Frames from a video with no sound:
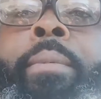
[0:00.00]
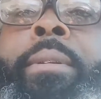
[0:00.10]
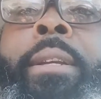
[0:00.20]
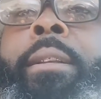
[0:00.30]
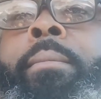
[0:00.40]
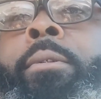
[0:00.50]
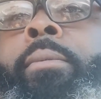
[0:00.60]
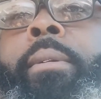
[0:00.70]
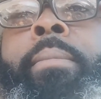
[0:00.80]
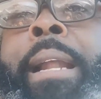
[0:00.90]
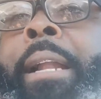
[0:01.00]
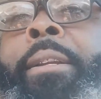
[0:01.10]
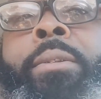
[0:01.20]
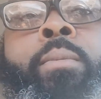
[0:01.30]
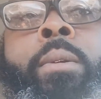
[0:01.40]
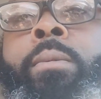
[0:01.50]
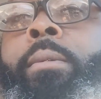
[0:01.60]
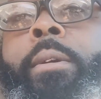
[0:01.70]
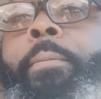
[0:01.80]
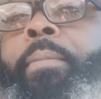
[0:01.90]
never see the movie, but
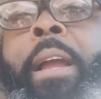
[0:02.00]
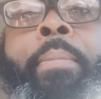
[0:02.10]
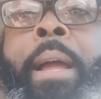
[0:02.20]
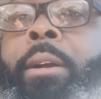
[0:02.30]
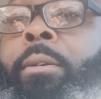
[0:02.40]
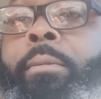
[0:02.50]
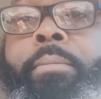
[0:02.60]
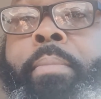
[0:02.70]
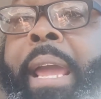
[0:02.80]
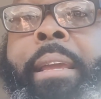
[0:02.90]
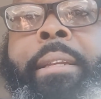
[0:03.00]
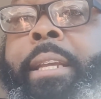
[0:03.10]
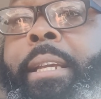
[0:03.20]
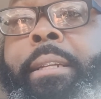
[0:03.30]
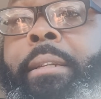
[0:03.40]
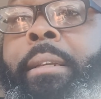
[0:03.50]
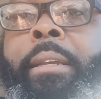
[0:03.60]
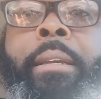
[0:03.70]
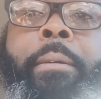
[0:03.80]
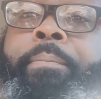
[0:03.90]
I'm not going to pay a ticket to
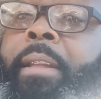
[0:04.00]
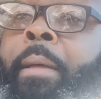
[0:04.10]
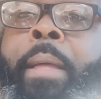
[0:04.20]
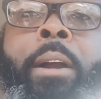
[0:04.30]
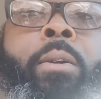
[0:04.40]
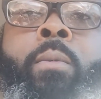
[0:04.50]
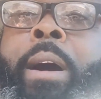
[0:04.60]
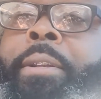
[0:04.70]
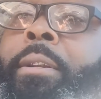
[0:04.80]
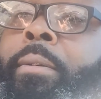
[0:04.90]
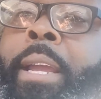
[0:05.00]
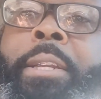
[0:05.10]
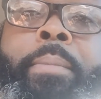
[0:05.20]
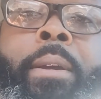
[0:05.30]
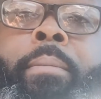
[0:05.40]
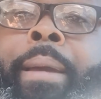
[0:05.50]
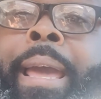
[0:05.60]
see it. I'm not going to watch it on HBO